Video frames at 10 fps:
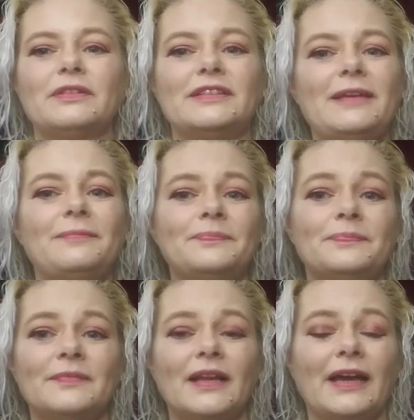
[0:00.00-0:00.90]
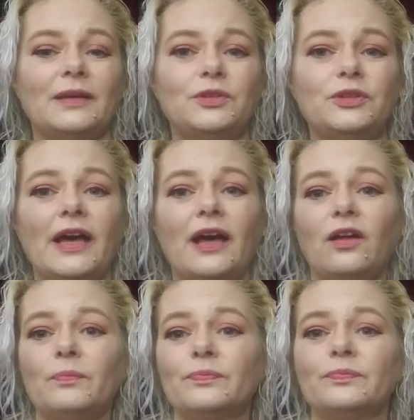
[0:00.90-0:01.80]
strap, see? I can do
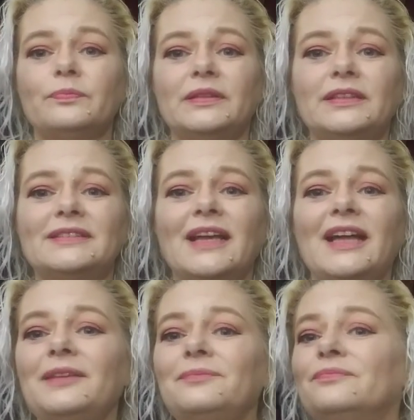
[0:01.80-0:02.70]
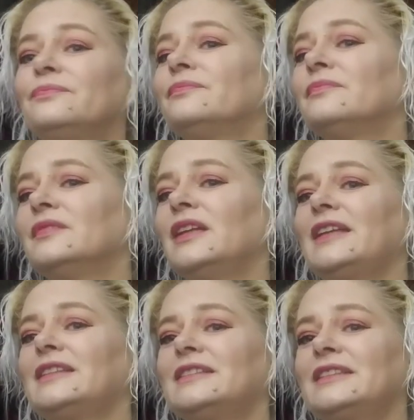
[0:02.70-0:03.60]
that. But this side,
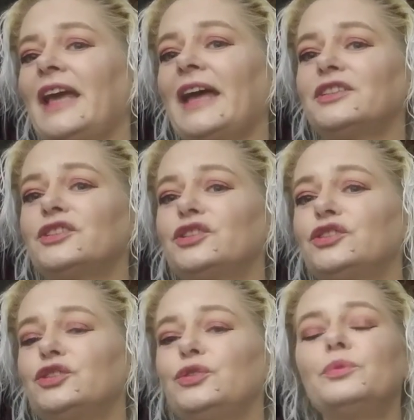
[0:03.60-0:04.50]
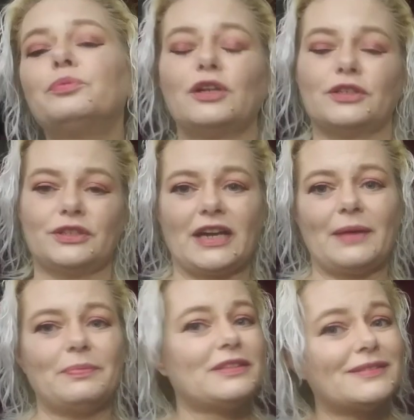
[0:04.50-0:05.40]
it's attached to the bra
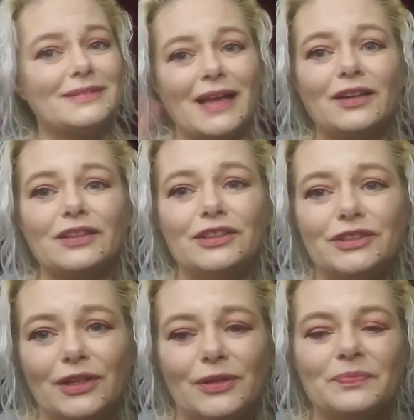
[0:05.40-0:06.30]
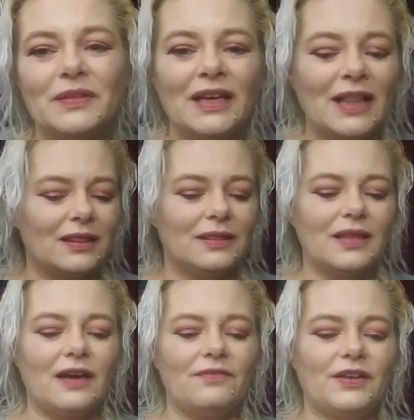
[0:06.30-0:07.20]
strap. It's not going to show.
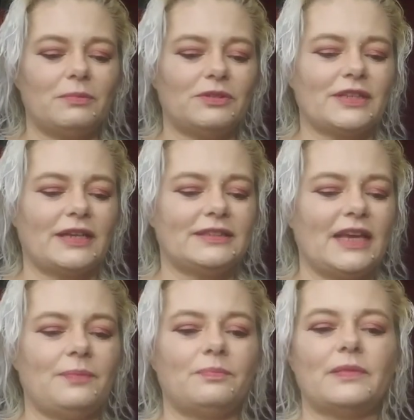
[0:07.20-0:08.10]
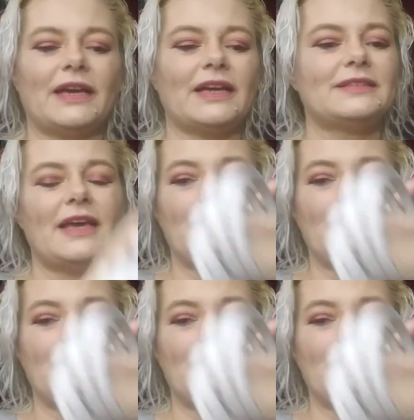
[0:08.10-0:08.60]
Love the double-sided tape. Like